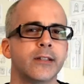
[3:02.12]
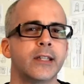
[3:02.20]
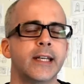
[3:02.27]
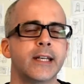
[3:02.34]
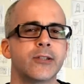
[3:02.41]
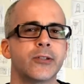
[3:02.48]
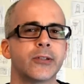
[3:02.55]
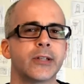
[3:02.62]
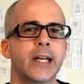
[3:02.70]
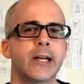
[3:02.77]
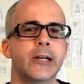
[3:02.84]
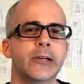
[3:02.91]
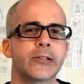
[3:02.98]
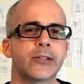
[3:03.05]
the things your
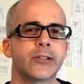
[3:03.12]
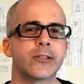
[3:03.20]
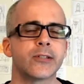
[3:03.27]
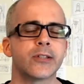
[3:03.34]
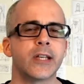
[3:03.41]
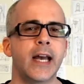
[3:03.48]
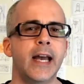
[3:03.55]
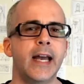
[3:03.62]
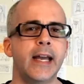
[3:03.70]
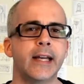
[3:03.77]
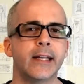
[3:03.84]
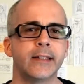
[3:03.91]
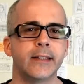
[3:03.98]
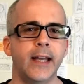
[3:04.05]
characters
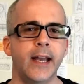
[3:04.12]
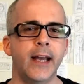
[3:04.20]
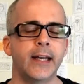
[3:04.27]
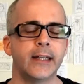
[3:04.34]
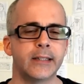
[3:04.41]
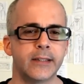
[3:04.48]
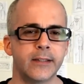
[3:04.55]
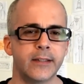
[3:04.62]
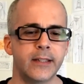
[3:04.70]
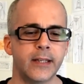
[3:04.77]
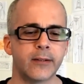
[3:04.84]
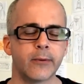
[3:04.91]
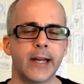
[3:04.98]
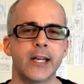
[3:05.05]
say and
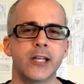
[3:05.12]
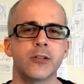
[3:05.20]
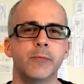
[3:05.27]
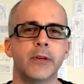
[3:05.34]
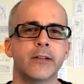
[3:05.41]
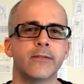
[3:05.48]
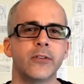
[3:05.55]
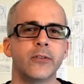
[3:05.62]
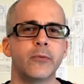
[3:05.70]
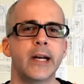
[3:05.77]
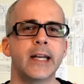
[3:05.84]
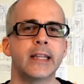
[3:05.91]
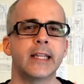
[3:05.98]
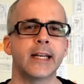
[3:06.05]
the arrangement of the
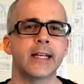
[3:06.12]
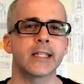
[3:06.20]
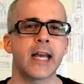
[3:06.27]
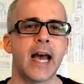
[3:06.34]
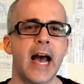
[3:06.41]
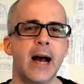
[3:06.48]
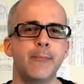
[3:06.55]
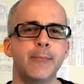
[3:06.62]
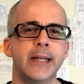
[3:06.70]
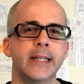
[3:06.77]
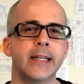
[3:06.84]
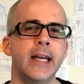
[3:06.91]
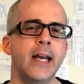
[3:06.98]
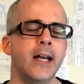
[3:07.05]
way things
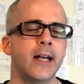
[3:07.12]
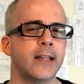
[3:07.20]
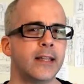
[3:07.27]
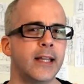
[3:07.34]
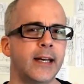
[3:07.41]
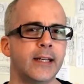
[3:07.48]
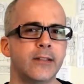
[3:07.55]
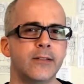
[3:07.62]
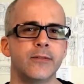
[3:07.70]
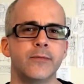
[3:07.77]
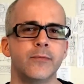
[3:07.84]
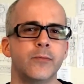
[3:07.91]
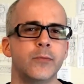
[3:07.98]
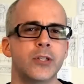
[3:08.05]
happen, that
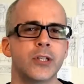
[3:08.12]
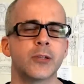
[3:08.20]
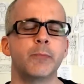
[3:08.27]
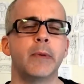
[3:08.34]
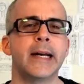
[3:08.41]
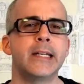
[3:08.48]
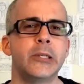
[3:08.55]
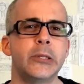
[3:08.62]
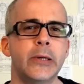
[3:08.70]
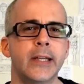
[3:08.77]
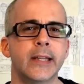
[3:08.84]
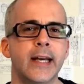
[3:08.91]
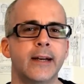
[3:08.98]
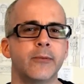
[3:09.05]
just by
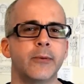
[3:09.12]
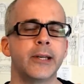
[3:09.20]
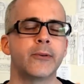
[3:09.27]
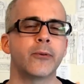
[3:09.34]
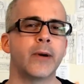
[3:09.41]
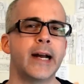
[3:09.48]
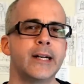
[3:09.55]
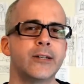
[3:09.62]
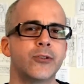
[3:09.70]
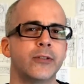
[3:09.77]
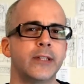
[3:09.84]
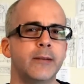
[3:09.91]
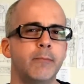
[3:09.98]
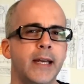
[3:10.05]
doing that we
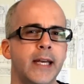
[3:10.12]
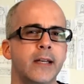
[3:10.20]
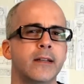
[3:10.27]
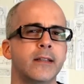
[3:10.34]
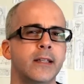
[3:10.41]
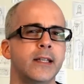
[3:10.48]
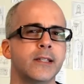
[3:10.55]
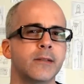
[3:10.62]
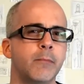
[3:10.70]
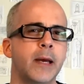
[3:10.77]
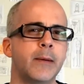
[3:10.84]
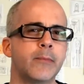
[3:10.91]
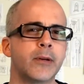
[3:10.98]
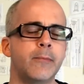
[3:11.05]
gradually make these
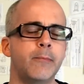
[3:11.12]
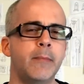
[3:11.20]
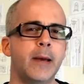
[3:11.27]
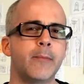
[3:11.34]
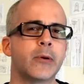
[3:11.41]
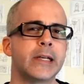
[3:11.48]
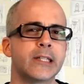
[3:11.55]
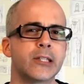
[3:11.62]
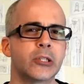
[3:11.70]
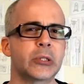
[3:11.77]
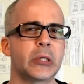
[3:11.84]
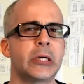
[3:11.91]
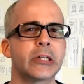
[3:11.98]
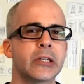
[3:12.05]
memories
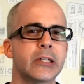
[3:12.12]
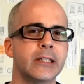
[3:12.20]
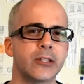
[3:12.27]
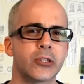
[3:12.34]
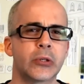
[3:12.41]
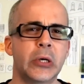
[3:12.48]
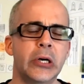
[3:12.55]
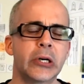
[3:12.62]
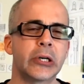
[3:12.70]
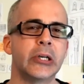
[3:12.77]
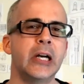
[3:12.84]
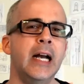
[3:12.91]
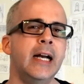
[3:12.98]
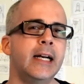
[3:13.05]
stronger and
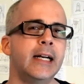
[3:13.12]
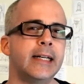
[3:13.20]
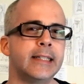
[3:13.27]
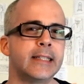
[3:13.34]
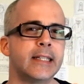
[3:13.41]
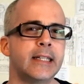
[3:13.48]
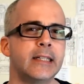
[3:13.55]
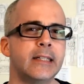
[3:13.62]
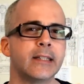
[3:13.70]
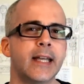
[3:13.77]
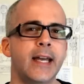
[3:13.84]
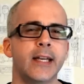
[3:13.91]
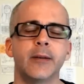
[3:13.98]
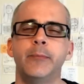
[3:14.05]
stronger until
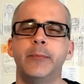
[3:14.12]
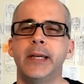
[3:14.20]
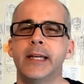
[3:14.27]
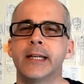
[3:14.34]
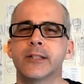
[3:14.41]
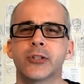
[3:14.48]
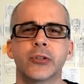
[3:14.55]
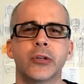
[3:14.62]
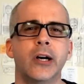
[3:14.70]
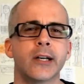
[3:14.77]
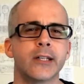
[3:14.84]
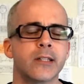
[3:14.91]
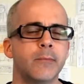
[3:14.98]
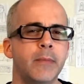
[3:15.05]
they can be as
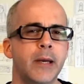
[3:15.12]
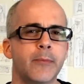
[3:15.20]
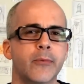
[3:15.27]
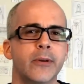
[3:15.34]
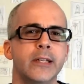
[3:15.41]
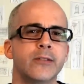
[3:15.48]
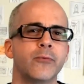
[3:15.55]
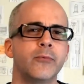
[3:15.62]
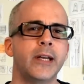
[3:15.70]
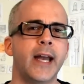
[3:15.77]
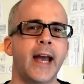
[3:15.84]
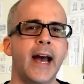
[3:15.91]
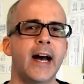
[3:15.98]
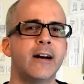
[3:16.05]
strong as the memories
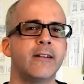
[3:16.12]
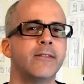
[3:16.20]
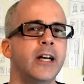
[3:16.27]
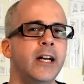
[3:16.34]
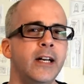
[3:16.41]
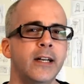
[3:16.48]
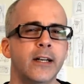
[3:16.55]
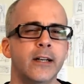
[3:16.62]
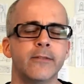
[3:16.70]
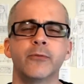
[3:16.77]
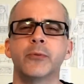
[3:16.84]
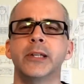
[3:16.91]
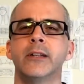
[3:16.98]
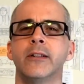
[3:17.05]
we have
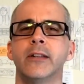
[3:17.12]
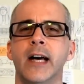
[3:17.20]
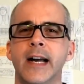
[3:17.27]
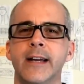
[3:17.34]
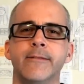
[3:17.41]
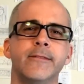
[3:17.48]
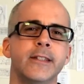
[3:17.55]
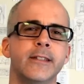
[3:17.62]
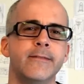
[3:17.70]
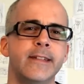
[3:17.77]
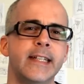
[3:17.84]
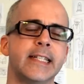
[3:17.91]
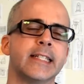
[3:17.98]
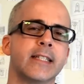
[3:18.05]
of real-life
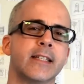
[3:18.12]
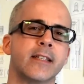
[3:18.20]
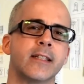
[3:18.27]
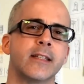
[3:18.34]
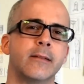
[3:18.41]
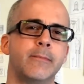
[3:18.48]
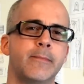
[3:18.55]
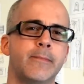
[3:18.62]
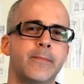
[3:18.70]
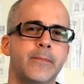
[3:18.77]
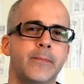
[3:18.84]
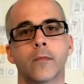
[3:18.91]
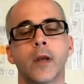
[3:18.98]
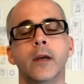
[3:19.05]
events.
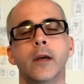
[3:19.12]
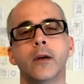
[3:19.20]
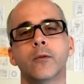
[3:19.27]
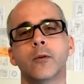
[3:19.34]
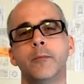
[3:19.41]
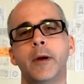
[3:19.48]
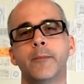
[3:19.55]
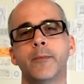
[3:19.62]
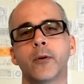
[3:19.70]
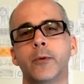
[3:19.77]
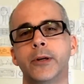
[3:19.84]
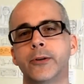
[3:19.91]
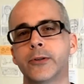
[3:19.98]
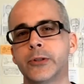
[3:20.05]
Remember,
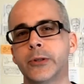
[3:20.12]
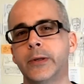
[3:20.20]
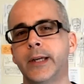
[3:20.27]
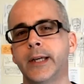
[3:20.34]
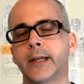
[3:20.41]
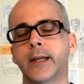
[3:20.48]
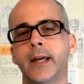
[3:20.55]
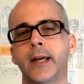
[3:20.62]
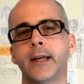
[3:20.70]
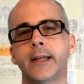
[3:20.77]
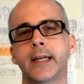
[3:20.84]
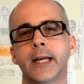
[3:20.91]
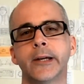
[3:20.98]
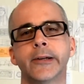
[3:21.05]
when you're doing a
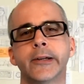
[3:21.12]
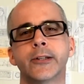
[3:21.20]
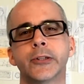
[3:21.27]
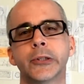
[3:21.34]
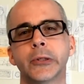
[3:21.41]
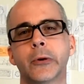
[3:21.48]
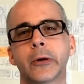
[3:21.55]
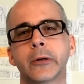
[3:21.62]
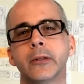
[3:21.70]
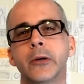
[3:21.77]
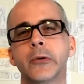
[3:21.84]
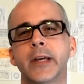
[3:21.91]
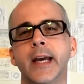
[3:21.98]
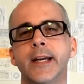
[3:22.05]
character or
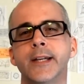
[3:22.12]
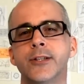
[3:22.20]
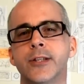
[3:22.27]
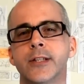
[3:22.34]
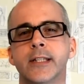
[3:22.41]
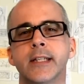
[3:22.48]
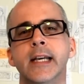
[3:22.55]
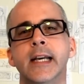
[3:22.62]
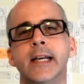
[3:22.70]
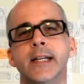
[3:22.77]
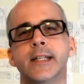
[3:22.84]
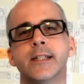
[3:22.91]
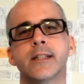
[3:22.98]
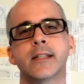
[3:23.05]
location
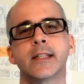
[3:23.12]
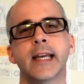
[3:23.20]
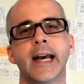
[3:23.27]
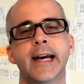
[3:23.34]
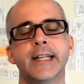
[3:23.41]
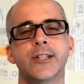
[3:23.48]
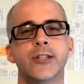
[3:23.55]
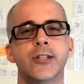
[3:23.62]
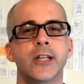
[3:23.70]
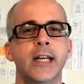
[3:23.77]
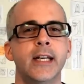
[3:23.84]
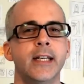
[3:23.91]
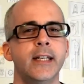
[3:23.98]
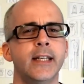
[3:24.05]
sketch,
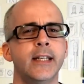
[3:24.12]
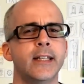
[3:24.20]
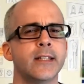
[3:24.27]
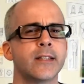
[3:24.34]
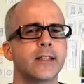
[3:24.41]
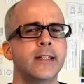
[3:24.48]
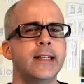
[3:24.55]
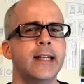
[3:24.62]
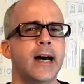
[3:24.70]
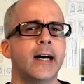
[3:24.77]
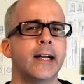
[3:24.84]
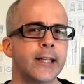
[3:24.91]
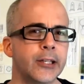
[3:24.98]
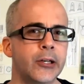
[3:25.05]
it is
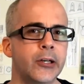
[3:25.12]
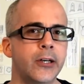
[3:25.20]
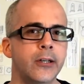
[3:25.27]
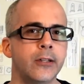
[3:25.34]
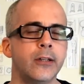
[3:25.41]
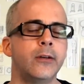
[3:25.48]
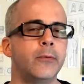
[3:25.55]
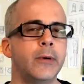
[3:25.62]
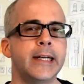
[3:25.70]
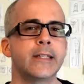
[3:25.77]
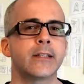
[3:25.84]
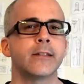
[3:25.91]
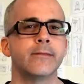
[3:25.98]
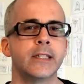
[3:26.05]
not at all a
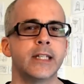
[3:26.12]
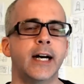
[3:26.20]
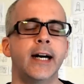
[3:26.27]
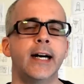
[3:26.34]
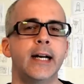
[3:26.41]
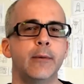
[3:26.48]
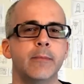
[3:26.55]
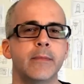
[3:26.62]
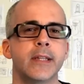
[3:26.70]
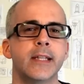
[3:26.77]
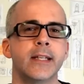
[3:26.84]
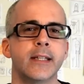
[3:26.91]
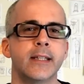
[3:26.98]
waste of time.